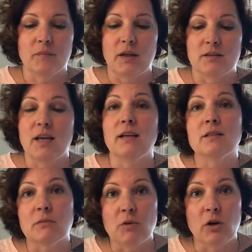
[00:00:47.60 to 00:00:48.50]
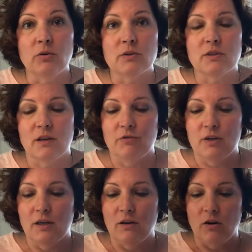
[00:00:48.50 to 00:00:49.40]
and take some notes if you
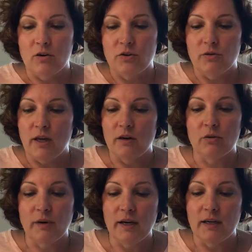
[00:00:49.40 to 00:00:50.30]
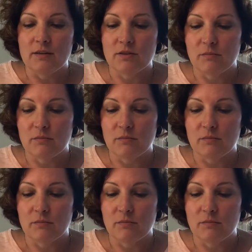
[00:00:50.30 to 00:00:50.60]
didn't do that already,